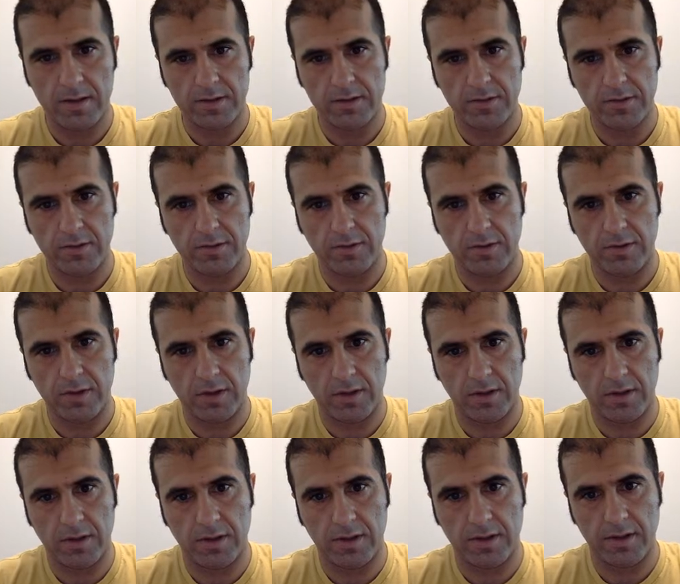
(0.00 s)
to
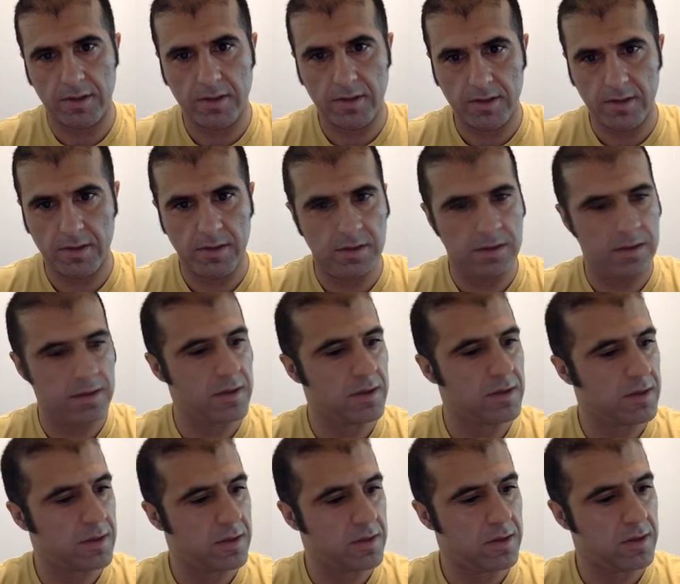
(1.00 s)
card
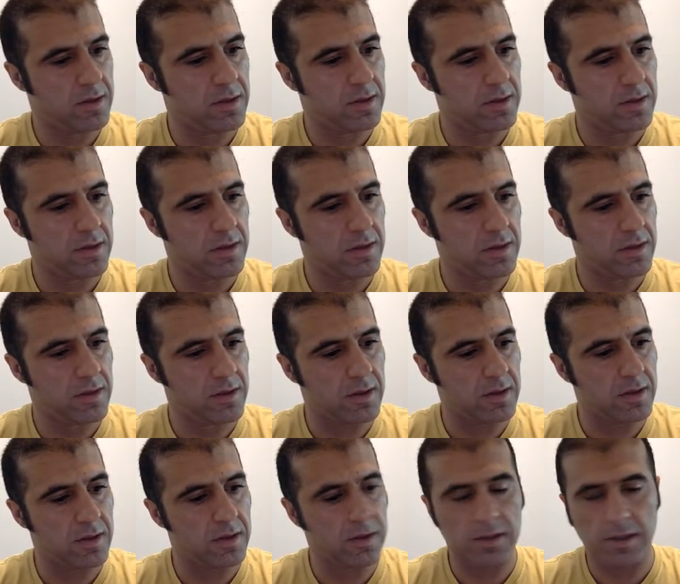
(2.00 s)

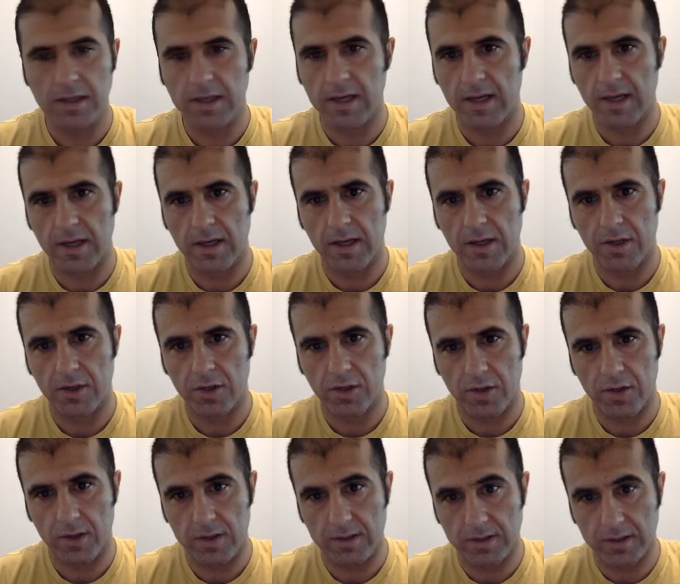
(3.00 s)
uh, cache
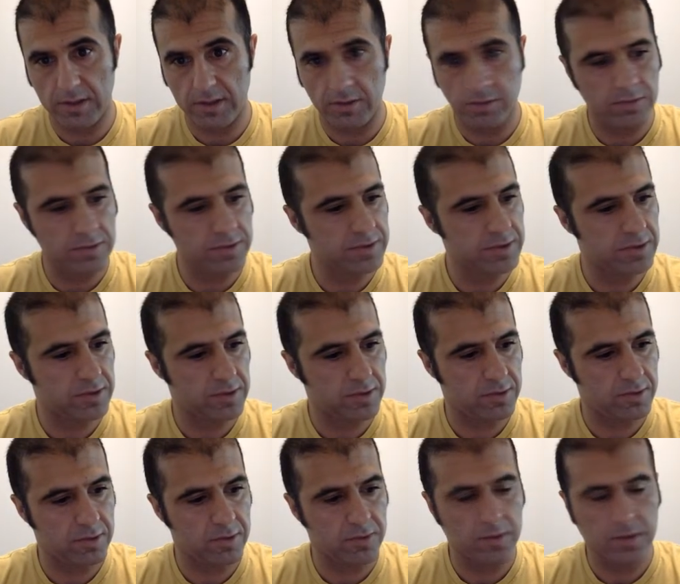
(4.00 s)
is equal
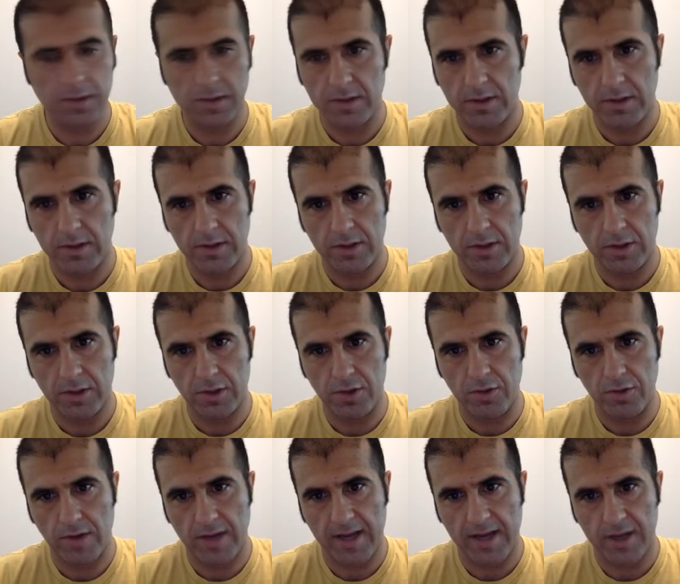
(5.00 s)
to new
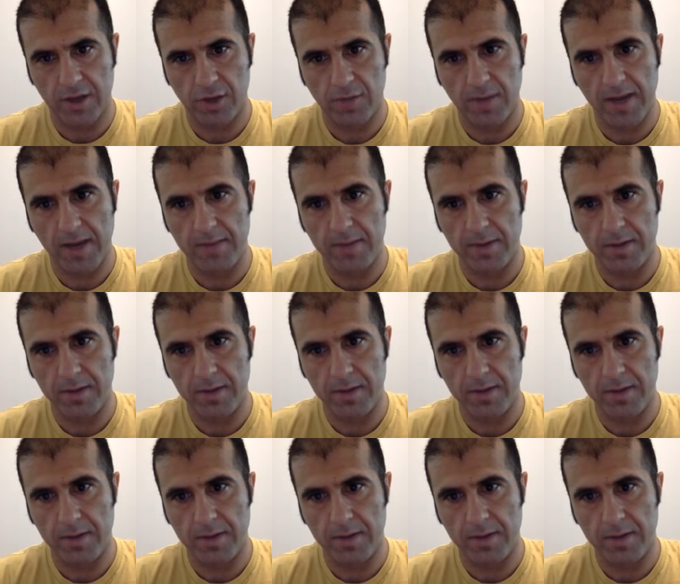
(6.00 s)
hash map.